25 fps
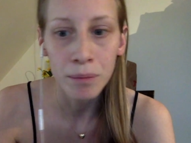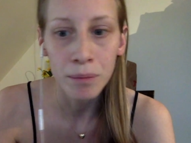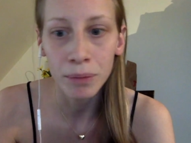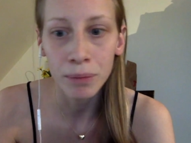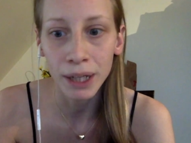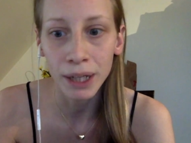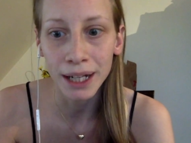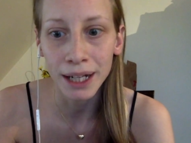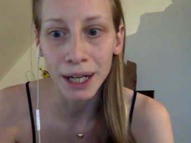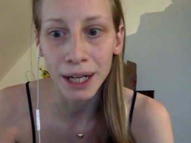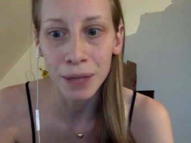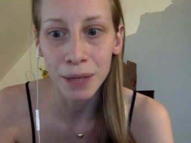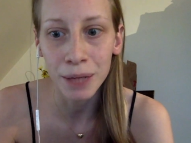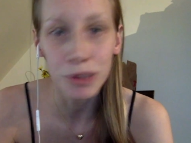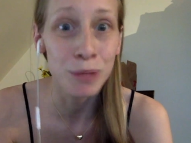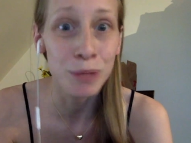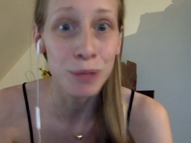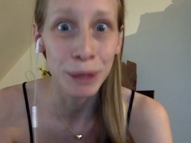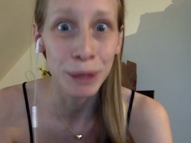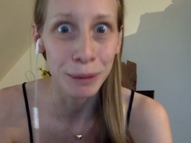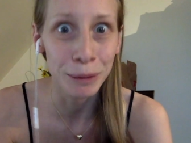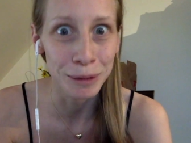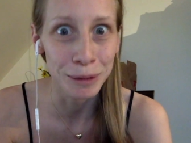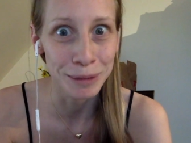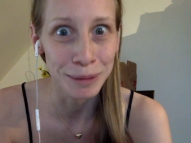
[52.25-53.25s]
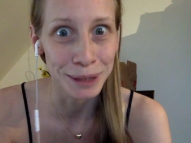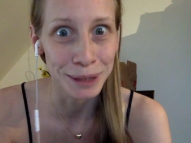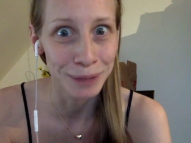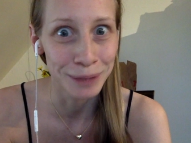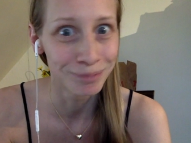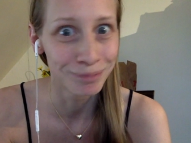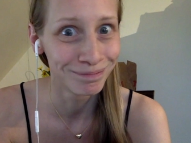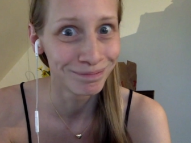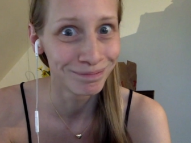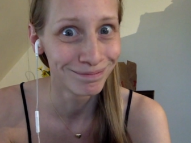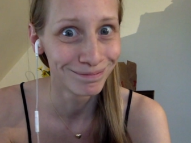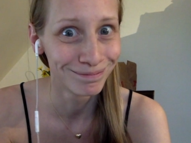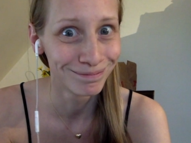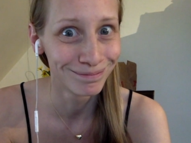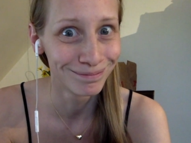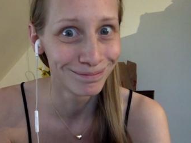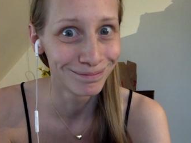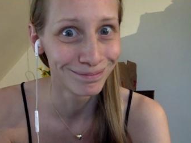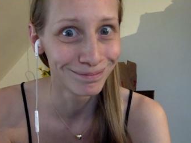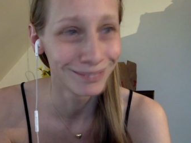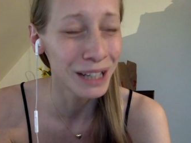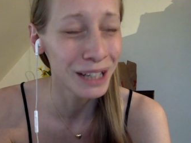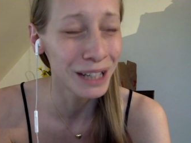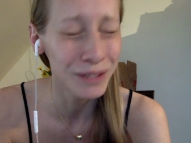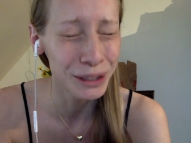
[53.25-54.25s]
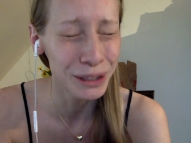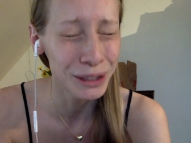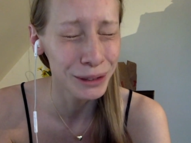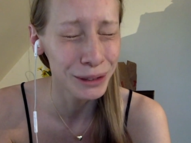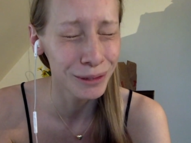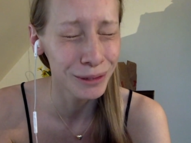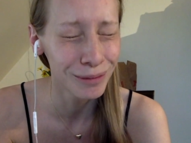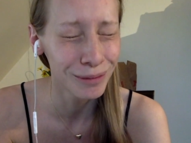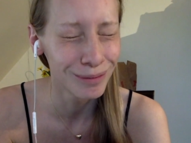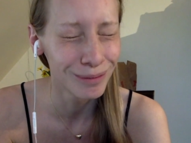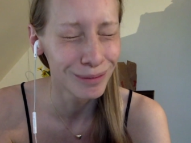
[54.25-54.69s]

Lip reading: But just bear with me. Love you.